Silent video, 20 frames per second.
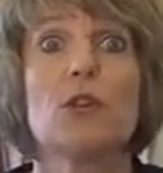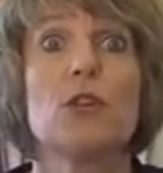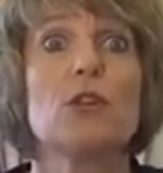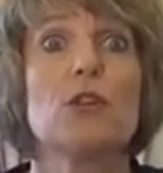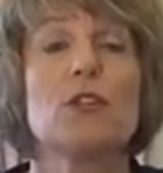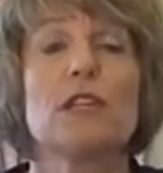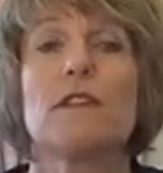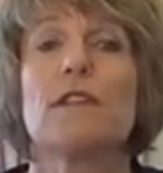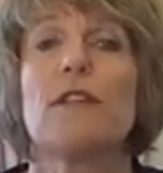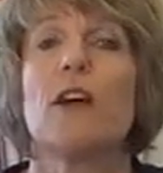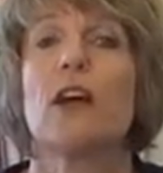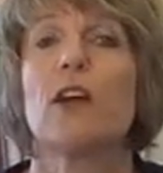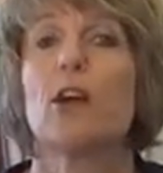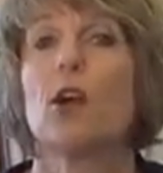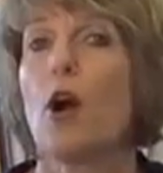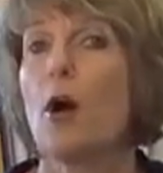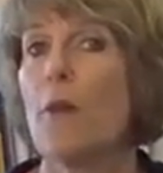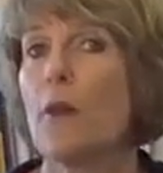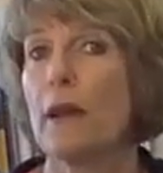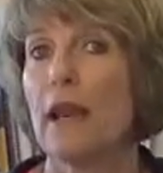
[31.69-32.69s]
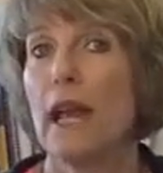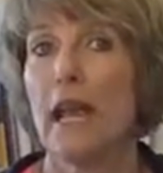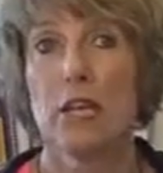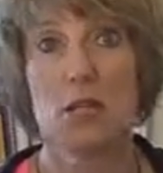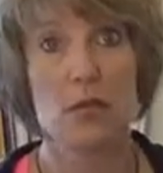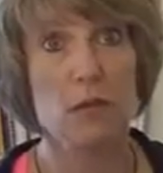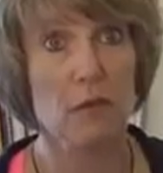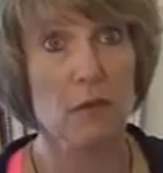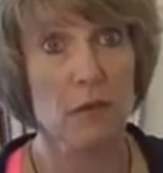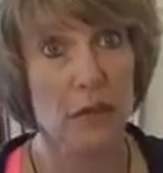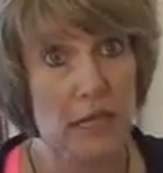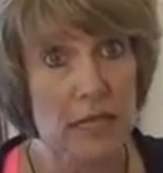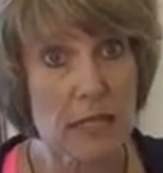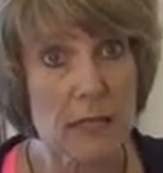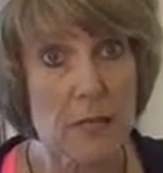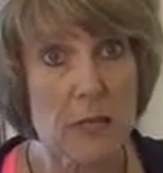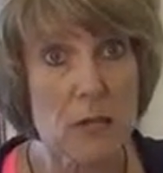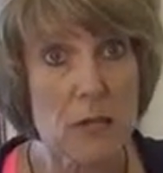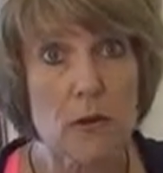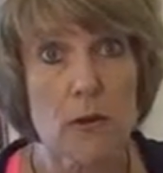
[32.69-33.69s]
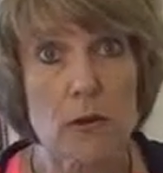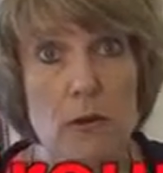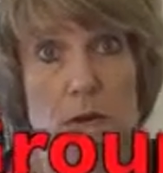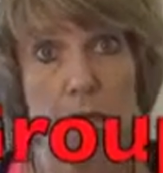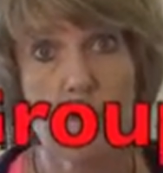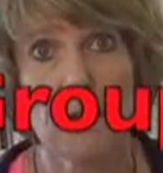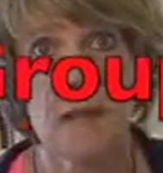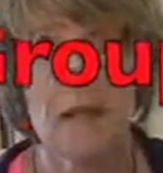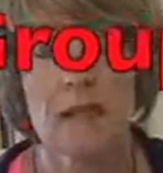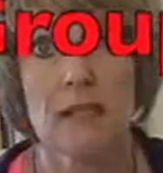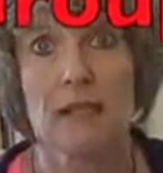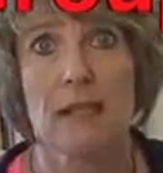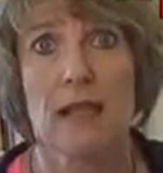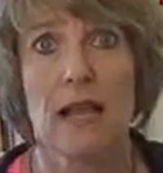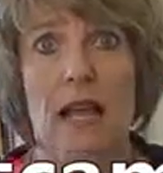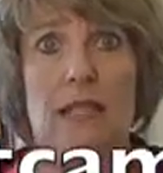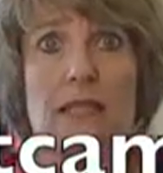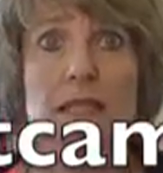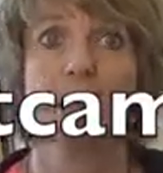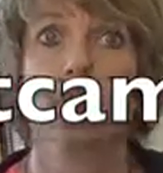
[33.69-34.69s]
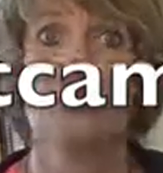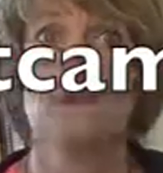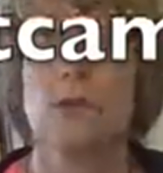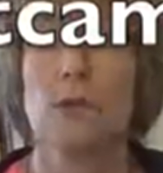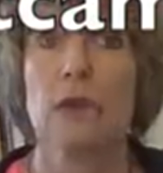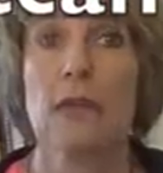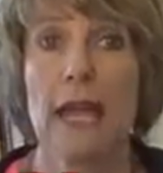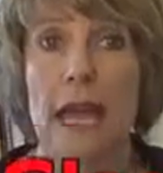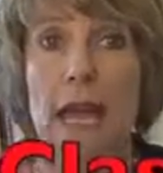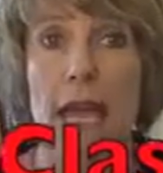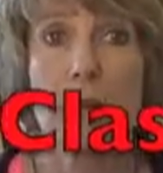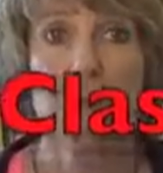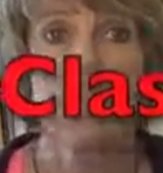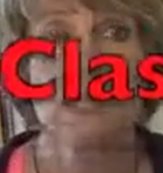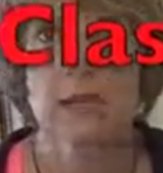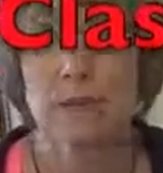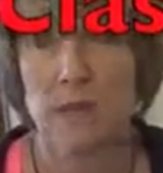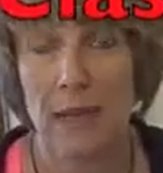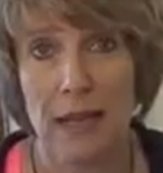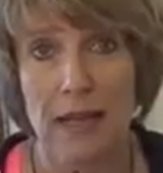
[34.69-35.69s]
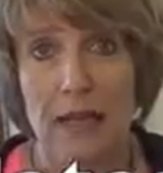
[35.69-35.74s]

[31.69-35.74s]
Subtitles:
usually find a combination of Les Mills group fitness classes, boot camps, spin